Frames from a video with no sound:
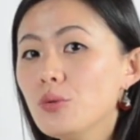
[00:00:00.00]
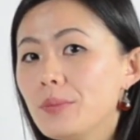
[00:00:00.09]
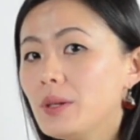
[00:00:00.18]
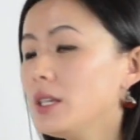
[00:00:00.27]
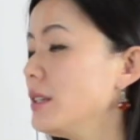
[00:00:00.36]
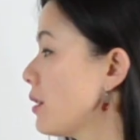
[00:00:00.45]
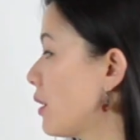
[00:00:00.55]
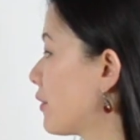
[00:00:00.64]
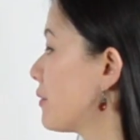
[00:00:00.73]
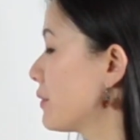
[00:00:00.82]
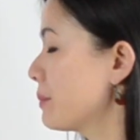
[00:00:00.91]

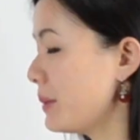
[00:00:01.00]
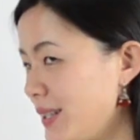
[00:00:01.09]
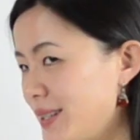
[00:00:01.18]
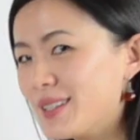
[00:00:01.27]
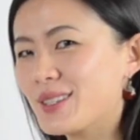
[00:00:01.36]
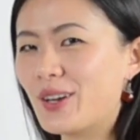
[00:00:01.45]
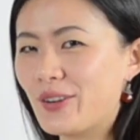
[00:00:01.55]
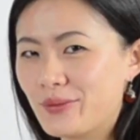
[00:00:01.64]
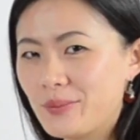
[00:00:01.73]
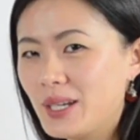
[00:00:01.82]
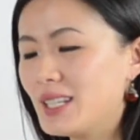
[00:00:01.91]
pieces of
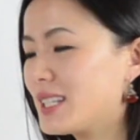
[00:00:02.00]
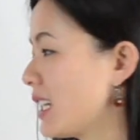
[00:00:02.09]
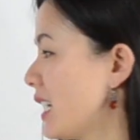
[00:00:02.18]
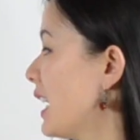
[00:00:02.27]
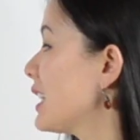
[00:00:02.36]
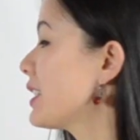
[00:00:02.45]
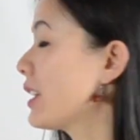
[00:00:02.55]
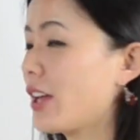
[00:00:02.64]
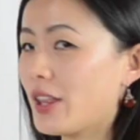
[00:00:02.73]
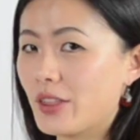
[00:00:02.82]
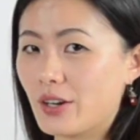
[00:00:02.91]
meat
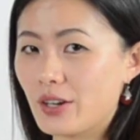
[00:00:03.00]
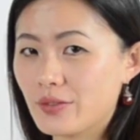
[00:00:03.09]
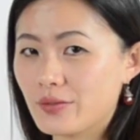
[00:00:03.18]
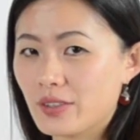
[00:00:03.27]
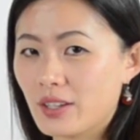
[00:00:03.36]
together,